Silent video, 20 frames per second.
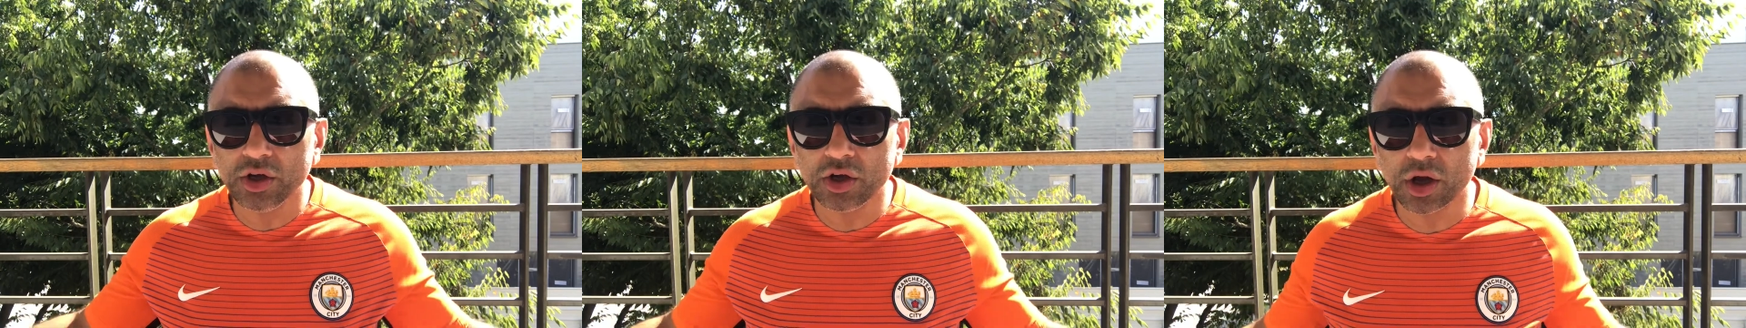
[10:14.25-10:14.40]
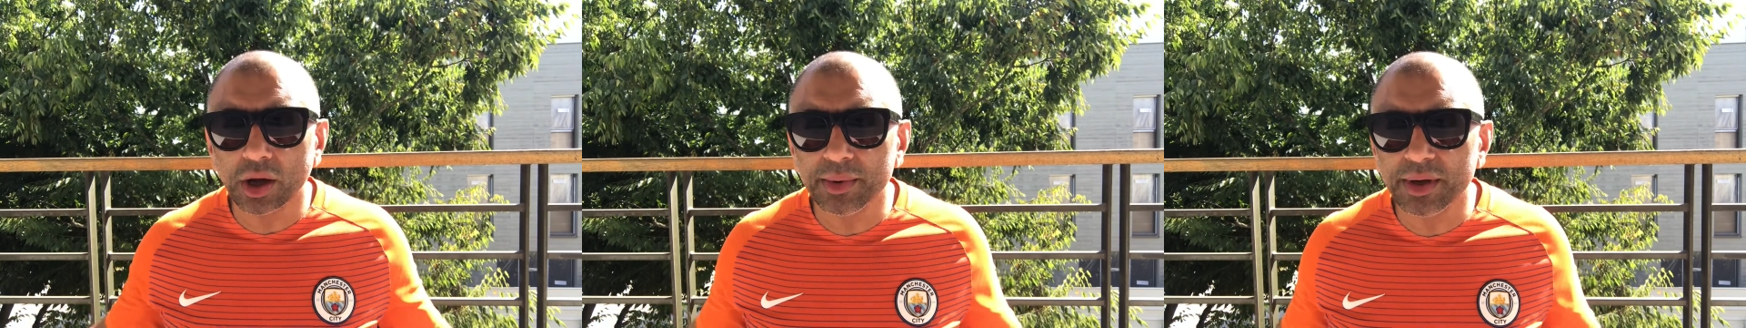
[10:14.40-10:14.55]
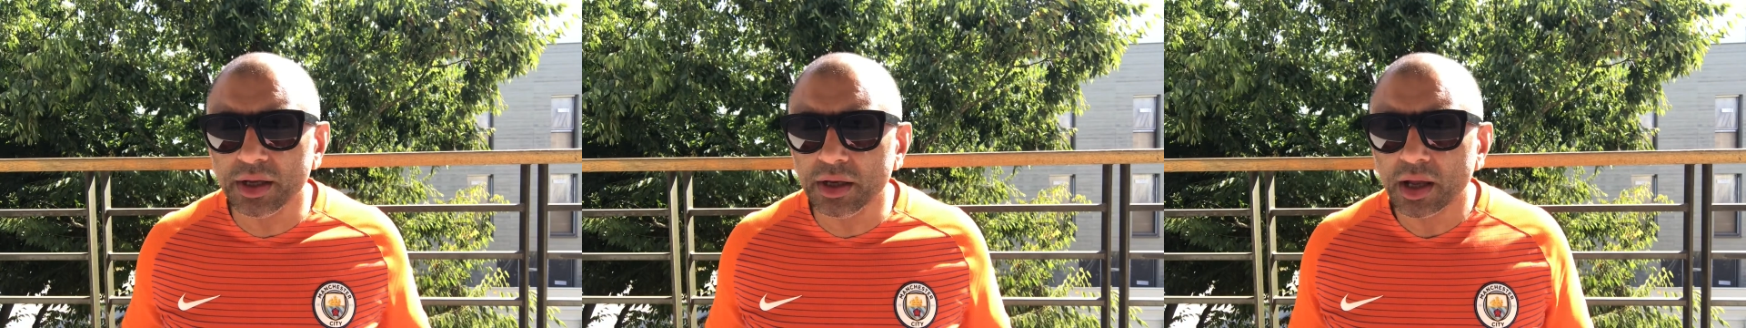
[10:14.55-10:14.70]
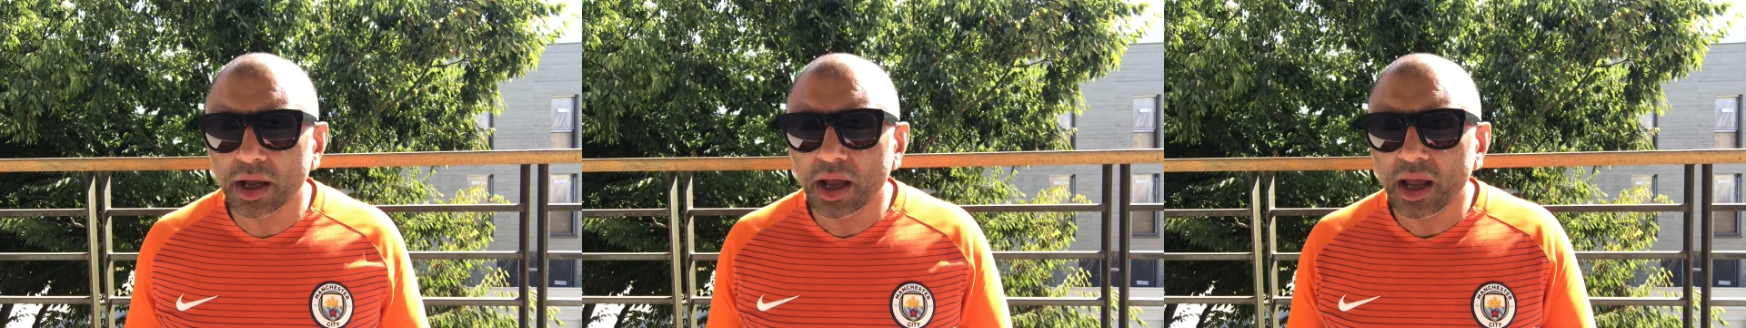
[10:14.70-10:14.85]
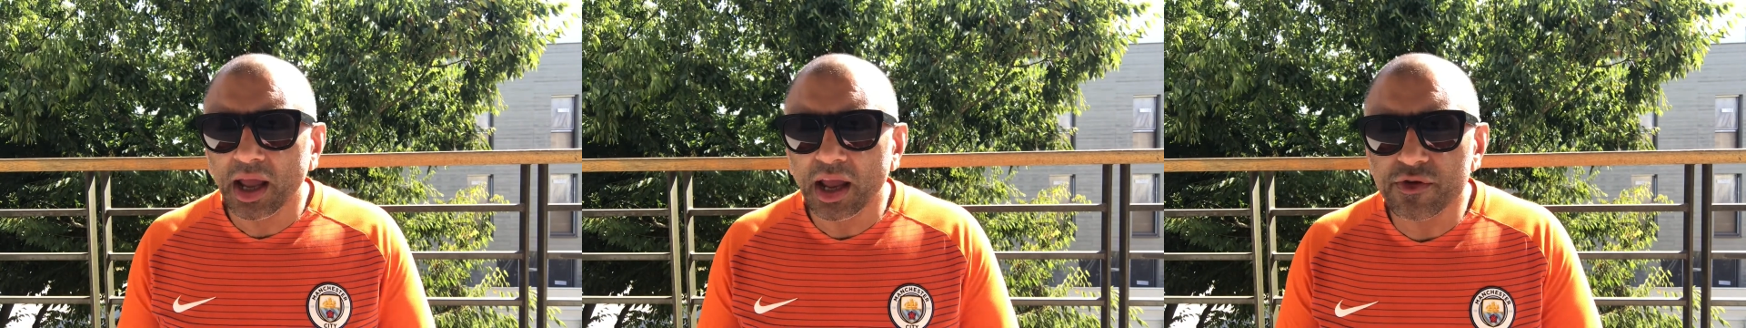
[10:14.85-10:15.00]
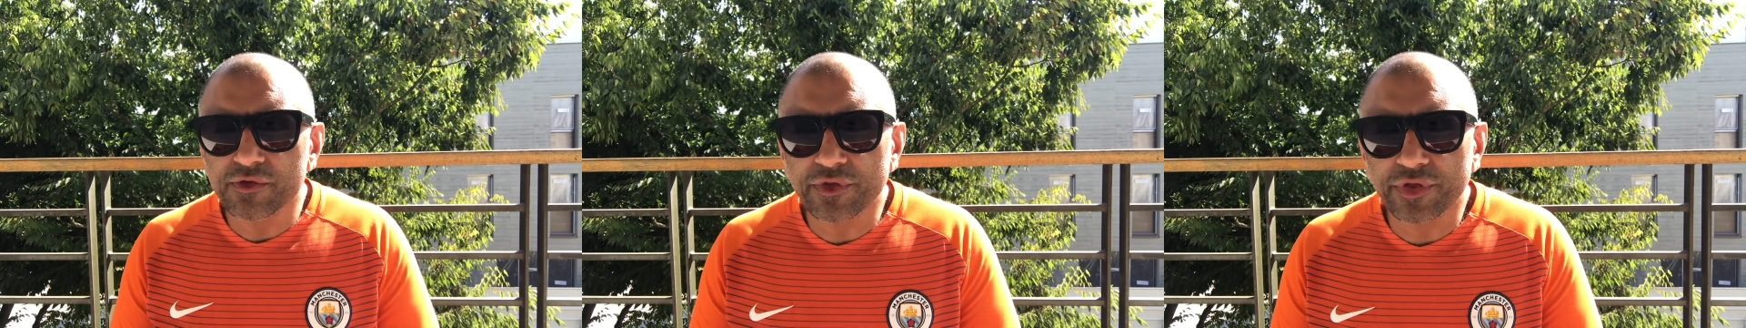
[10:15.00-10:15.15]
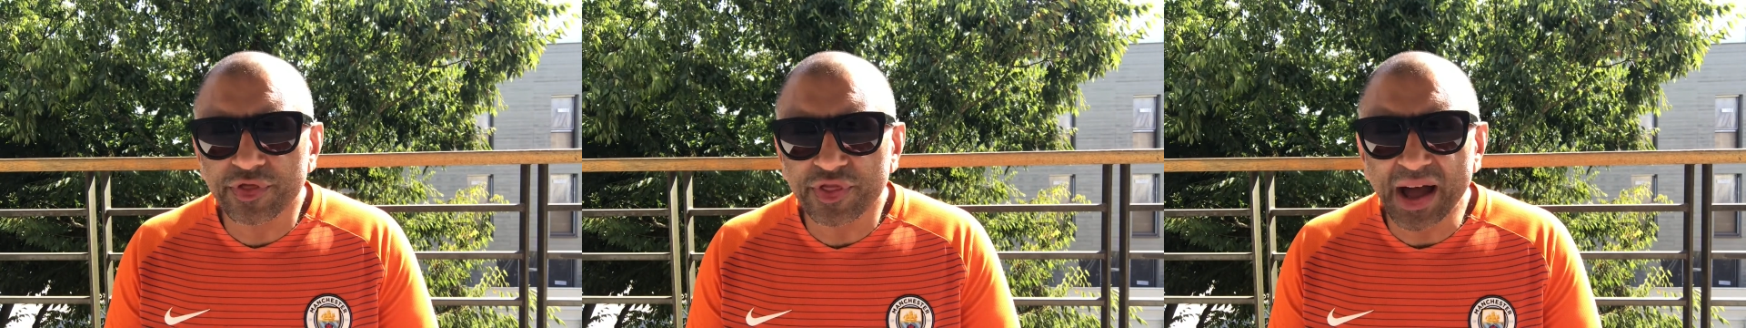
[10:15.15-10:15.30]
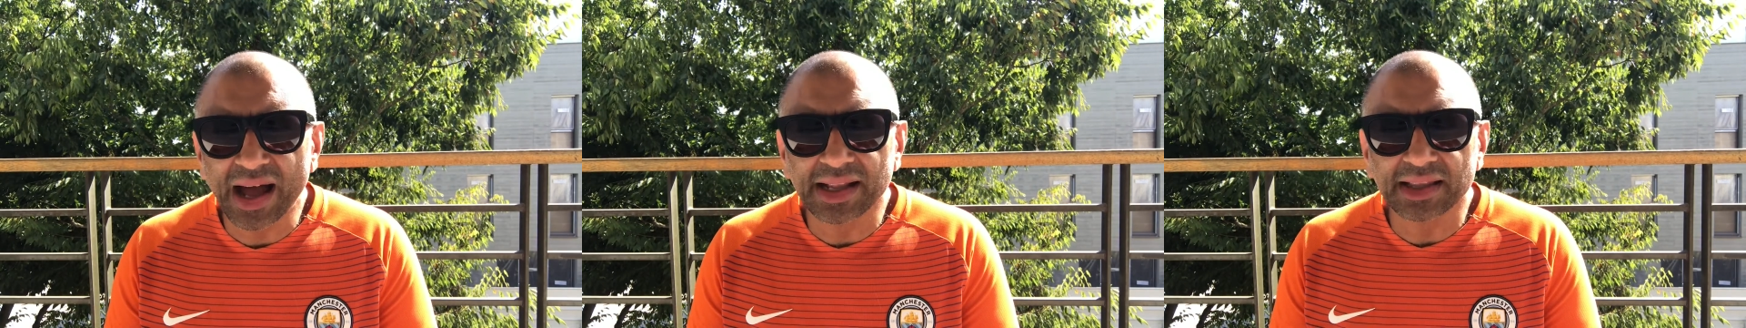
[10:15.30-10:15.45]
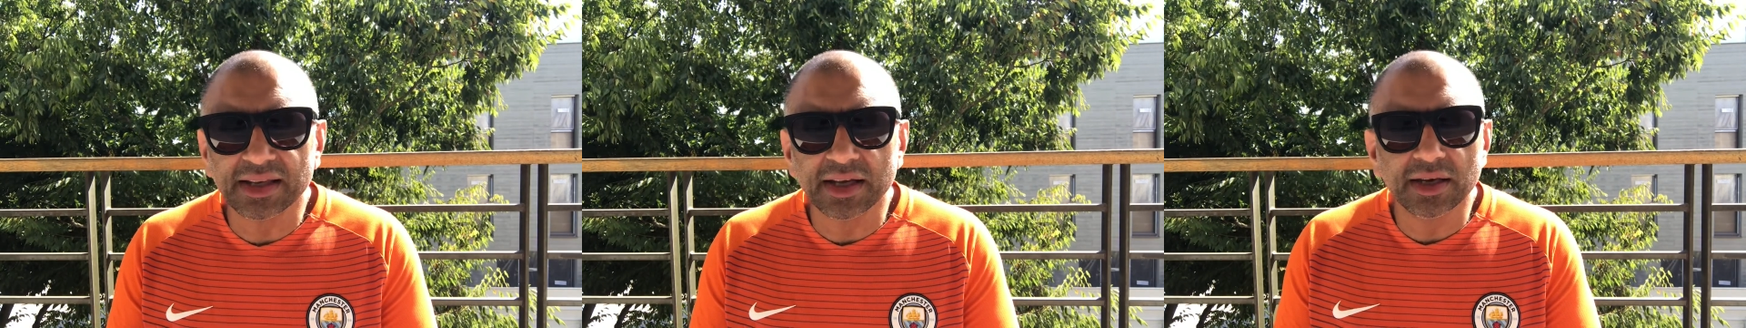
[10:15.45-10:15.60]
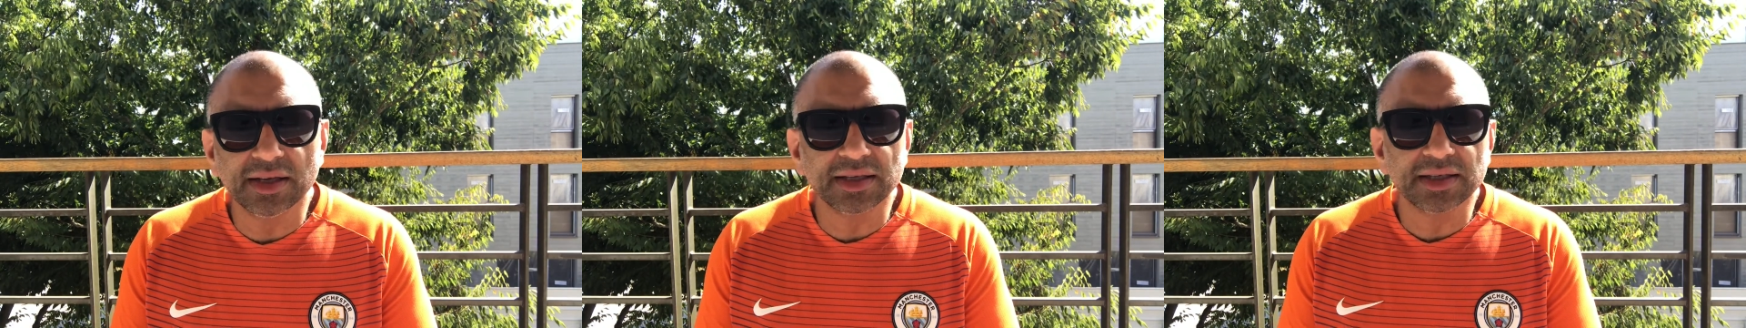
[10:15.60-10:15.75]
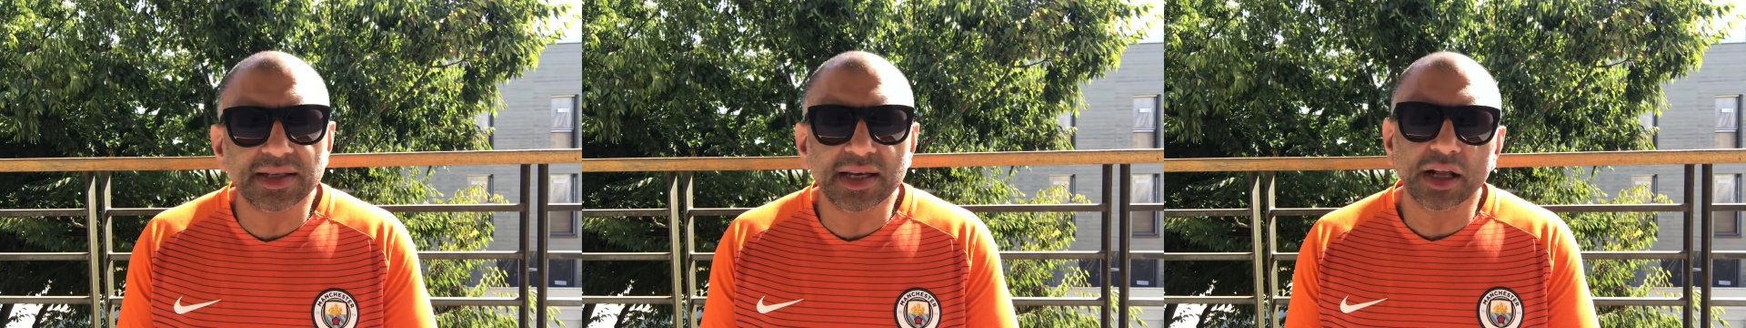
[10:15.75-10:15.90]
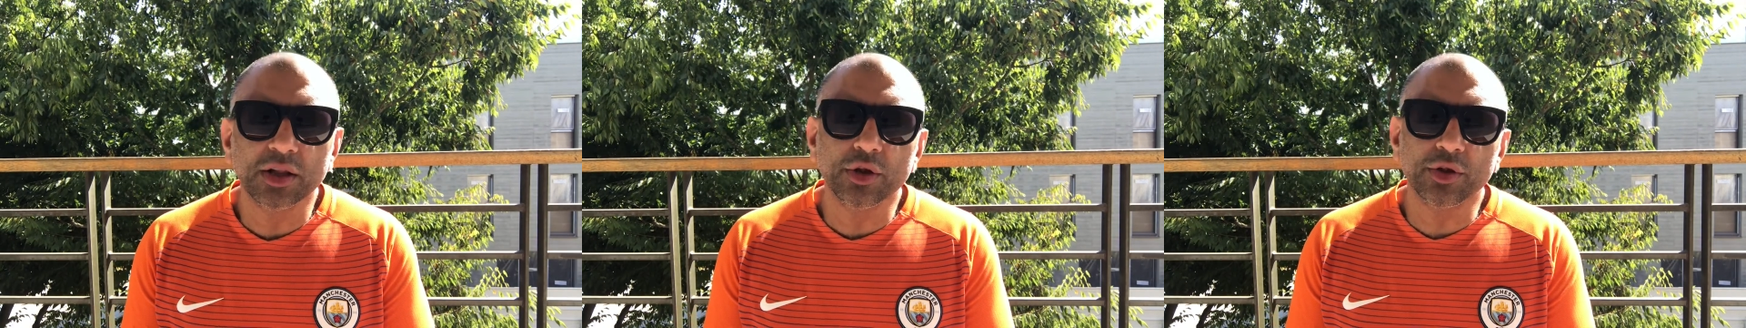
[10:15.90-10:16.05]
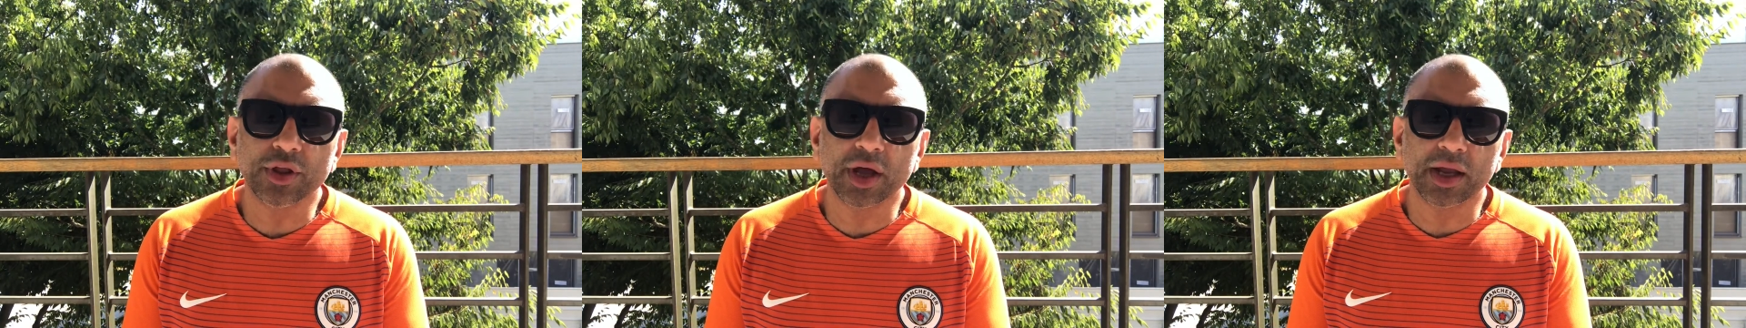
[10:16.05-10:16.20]
I mean, if that didn't
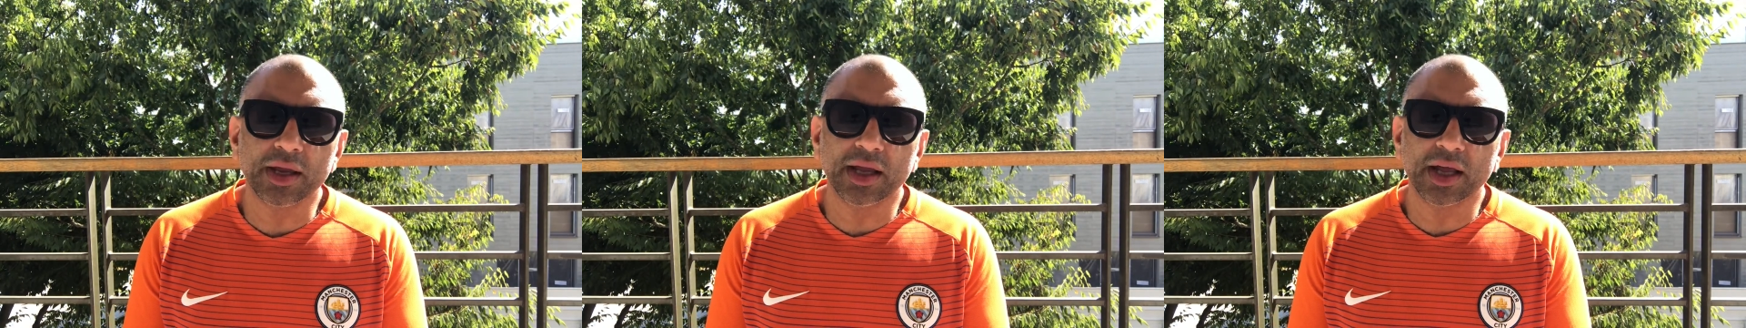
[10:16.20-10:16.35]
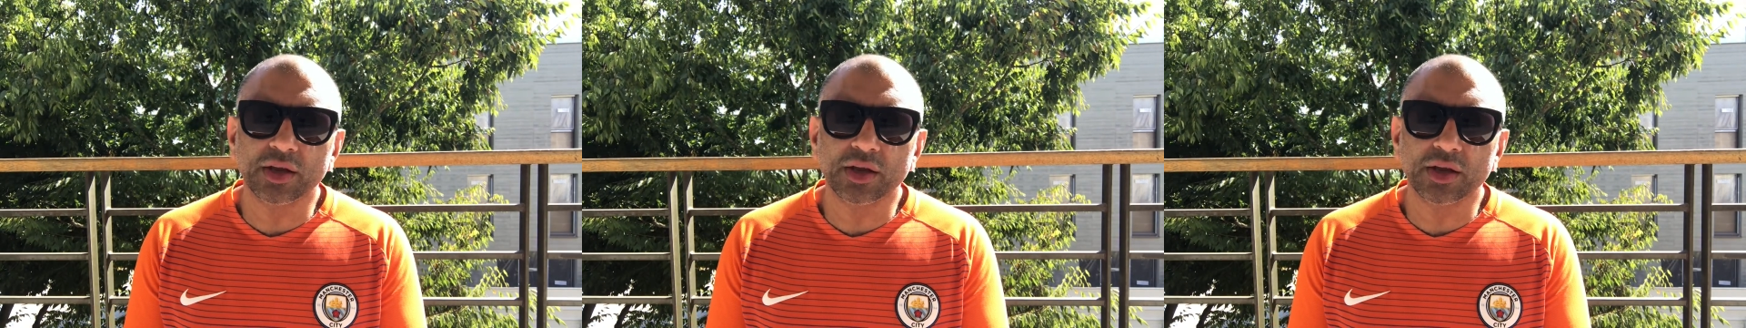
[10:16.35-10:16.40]
tell you that he